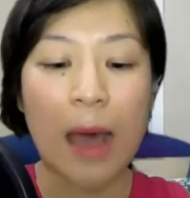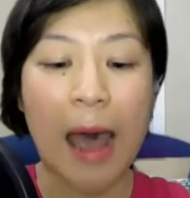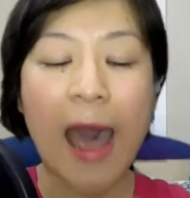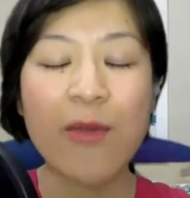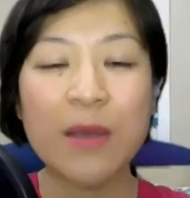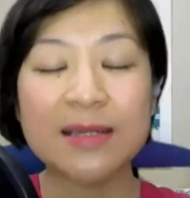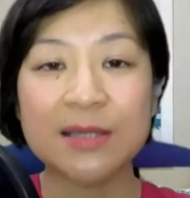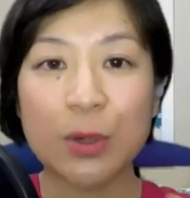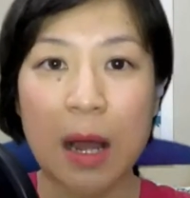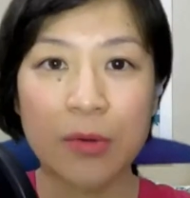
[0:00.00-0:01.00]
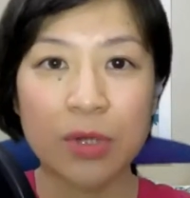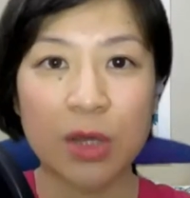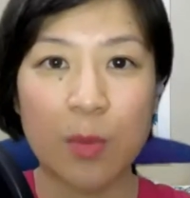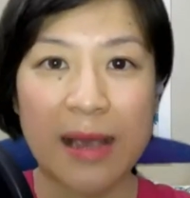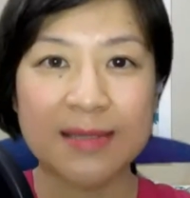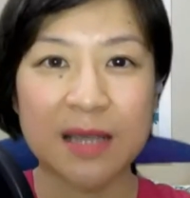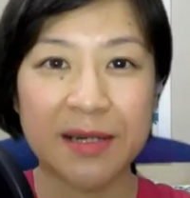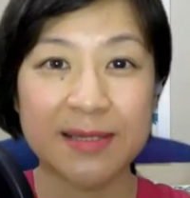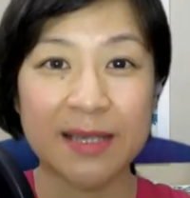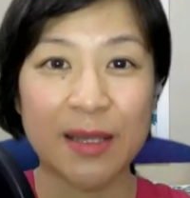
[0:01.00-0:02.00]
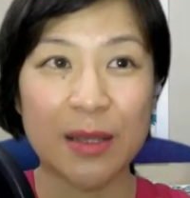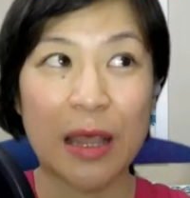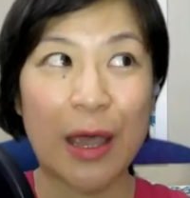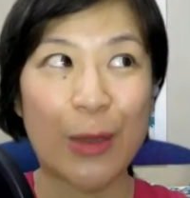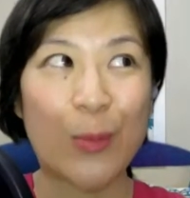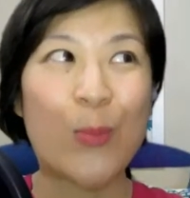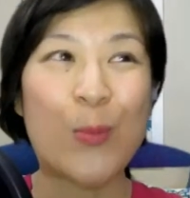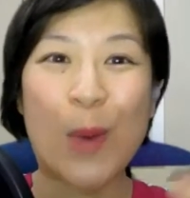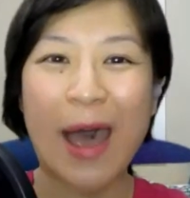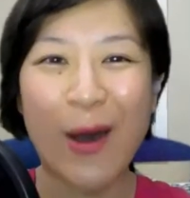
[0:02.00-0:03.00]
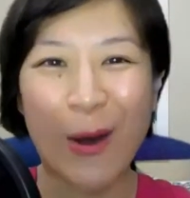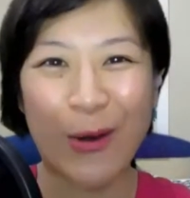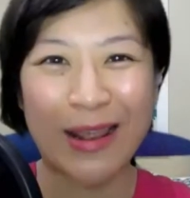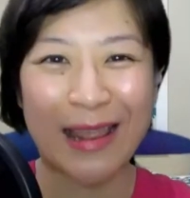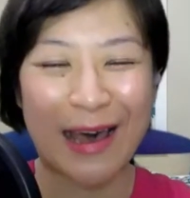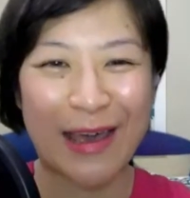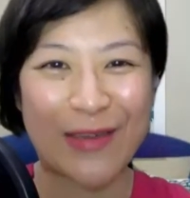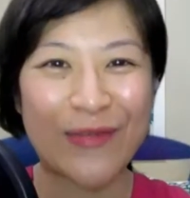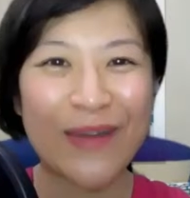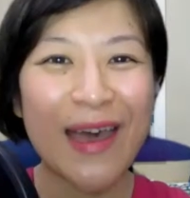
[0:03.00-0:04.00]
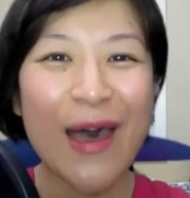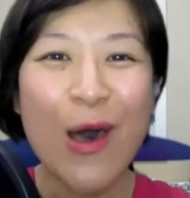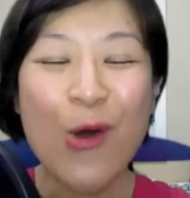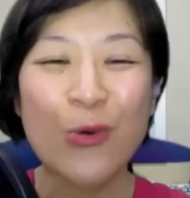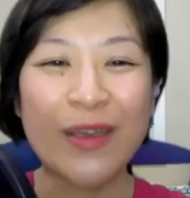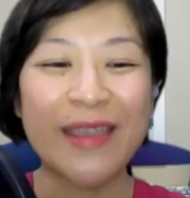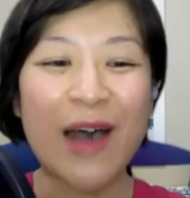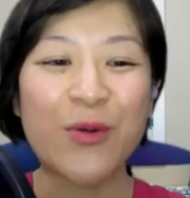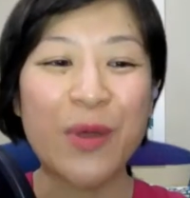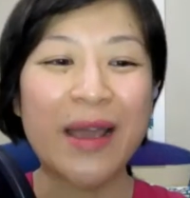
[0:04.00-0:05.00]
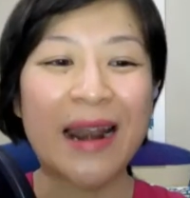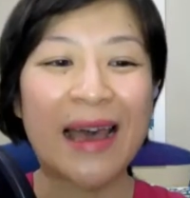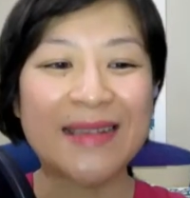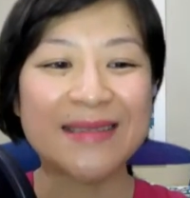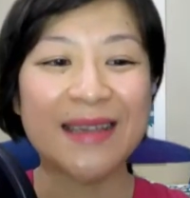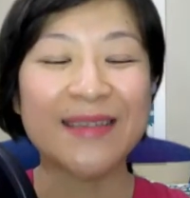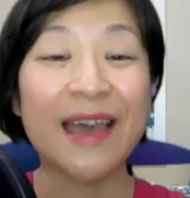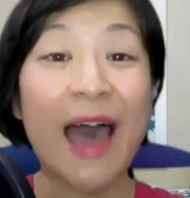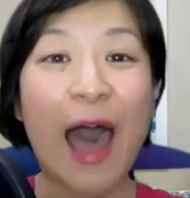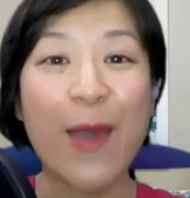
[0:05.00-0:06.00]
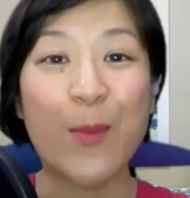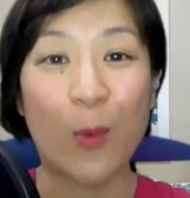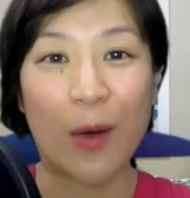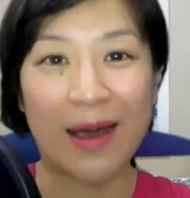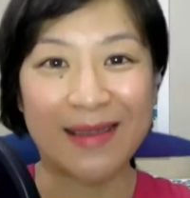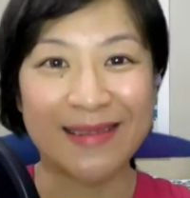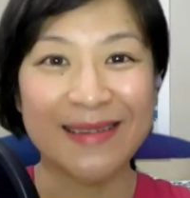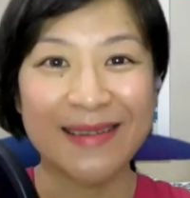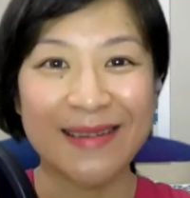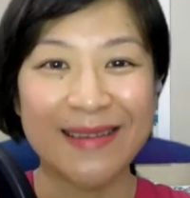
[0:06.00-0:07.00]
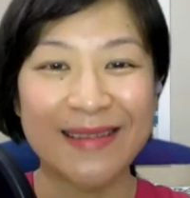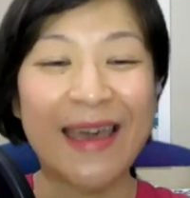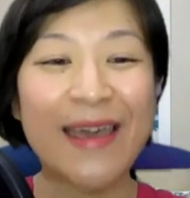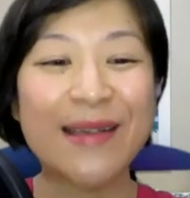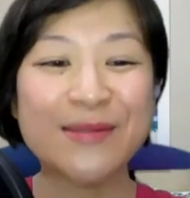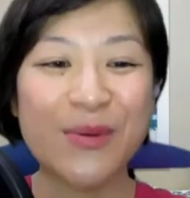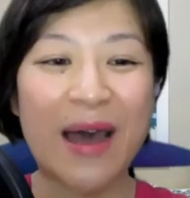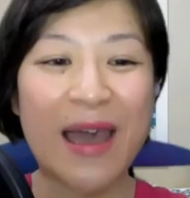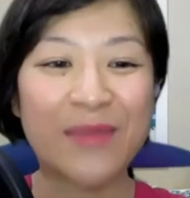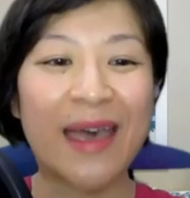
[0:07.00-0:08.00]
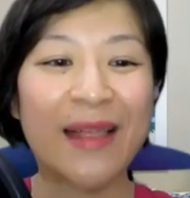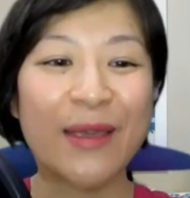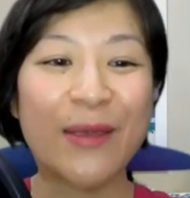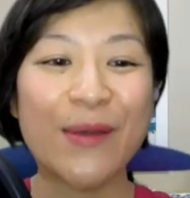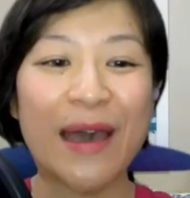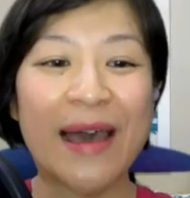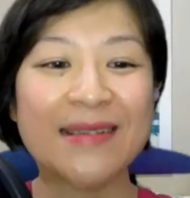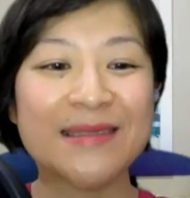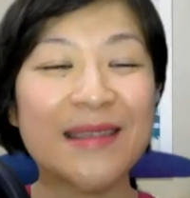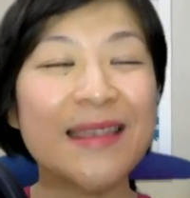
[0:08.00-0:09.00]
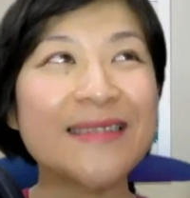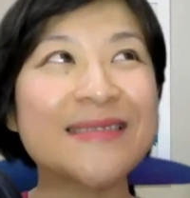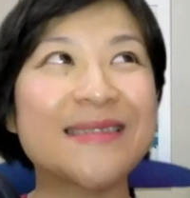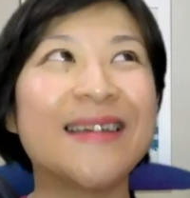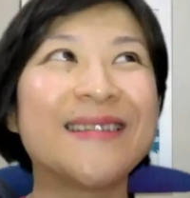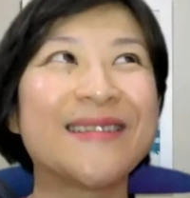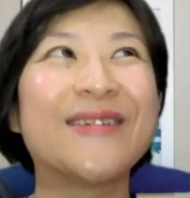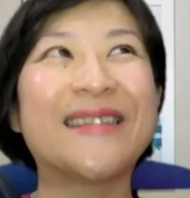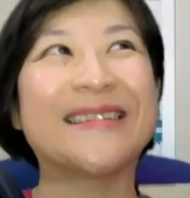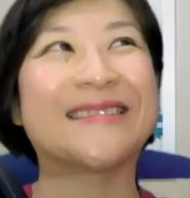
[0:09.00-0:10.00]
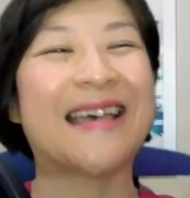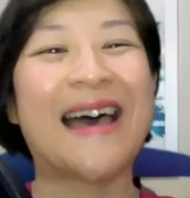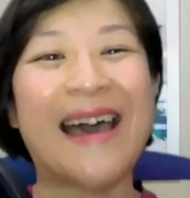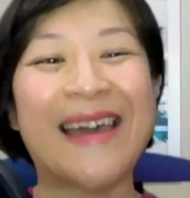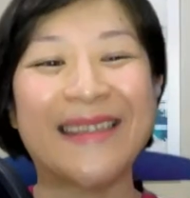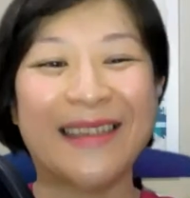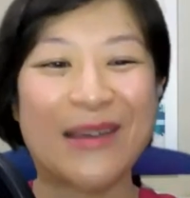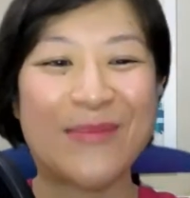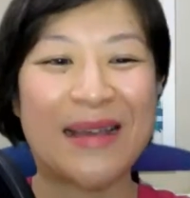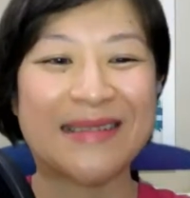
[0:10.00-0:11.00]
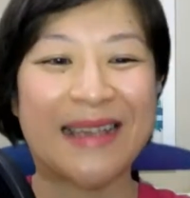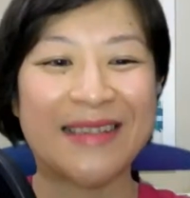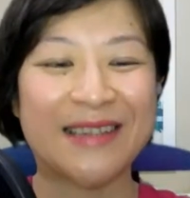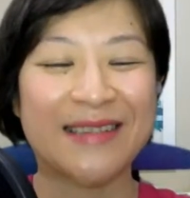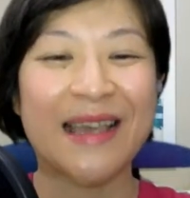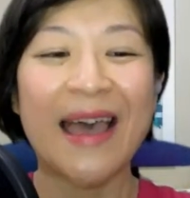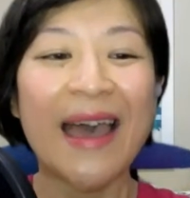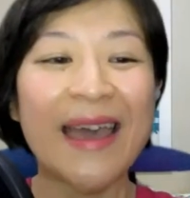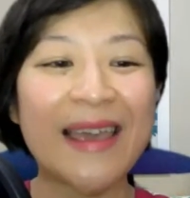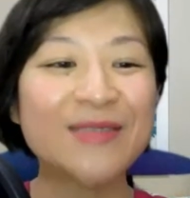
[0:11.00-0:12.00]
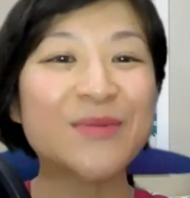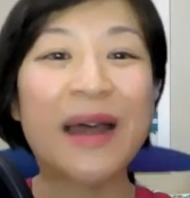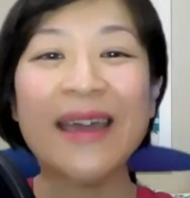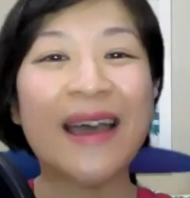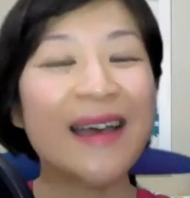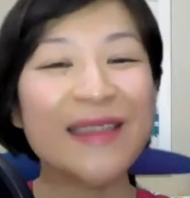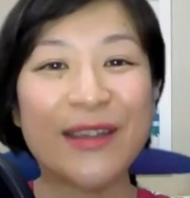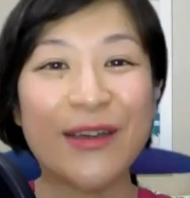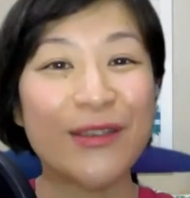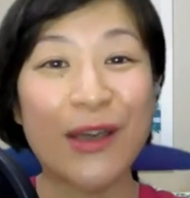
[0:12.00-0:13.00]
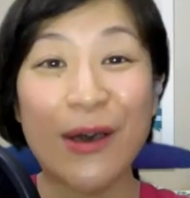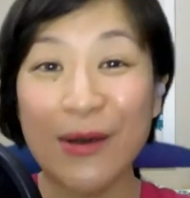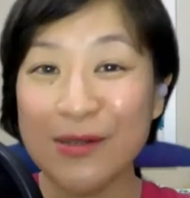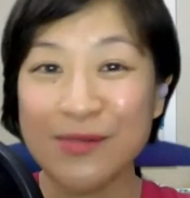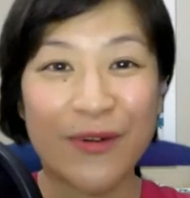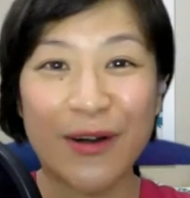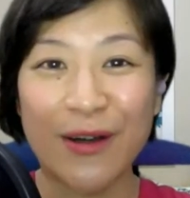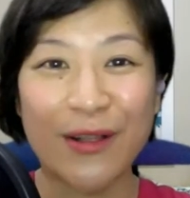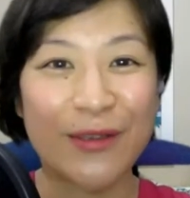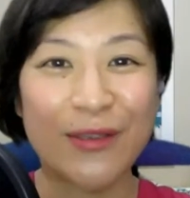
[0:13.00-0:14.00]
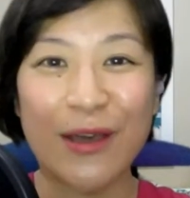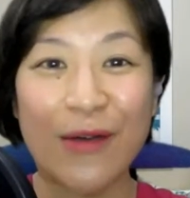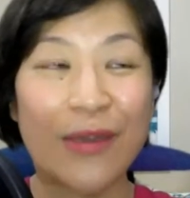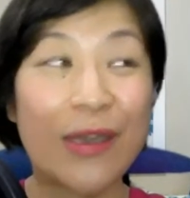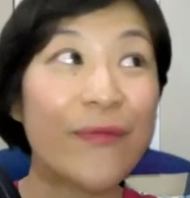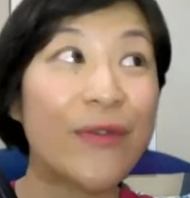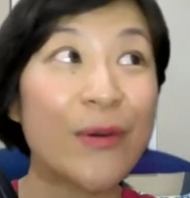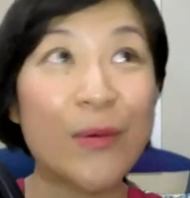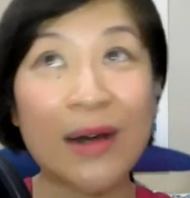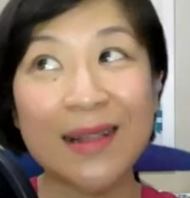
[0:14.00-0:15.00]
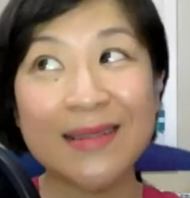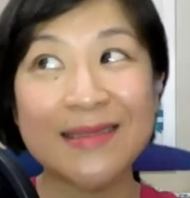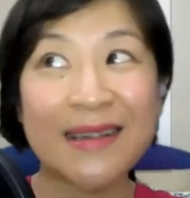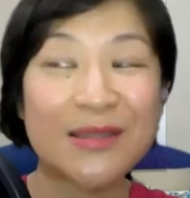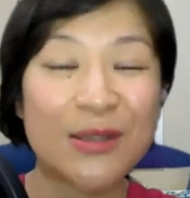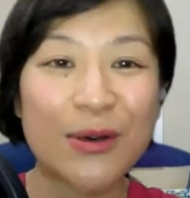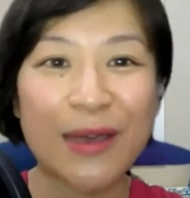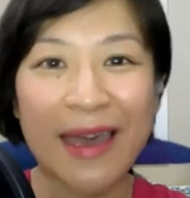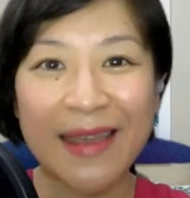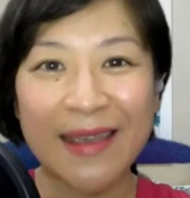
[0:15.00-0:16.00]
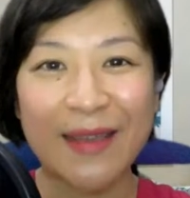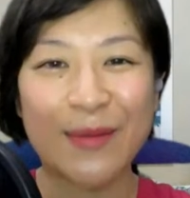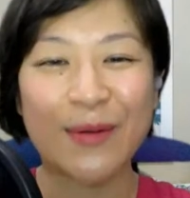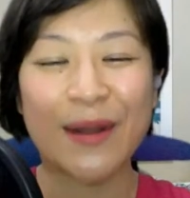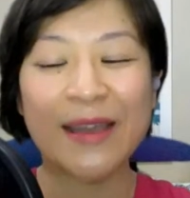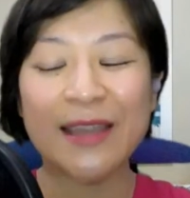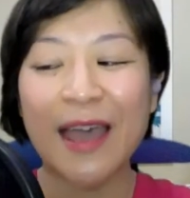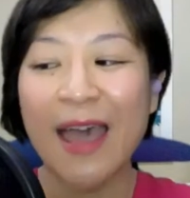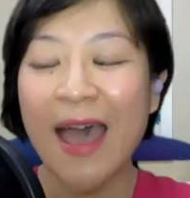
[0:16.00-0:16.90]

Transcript: I've been surrounded by starseed like my whole life without realizing that I'm one. That is why I'm telling you guys, listen to the sign and the messages is right under your nose for all you know, if you will just look at it, right?